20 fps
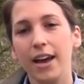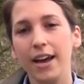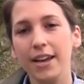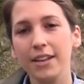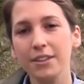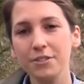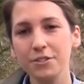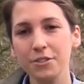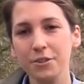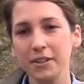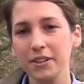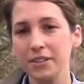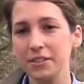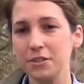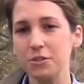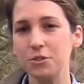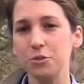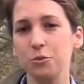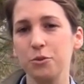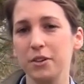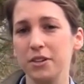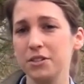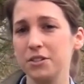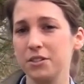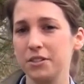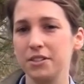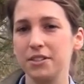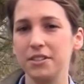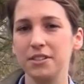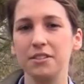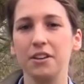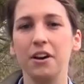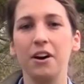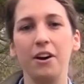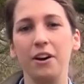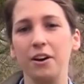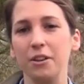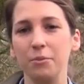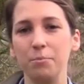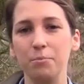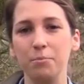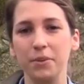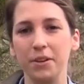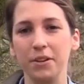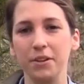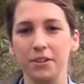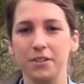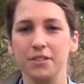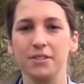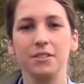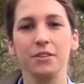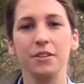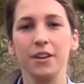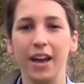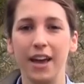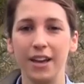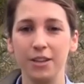Answering this question is hard because,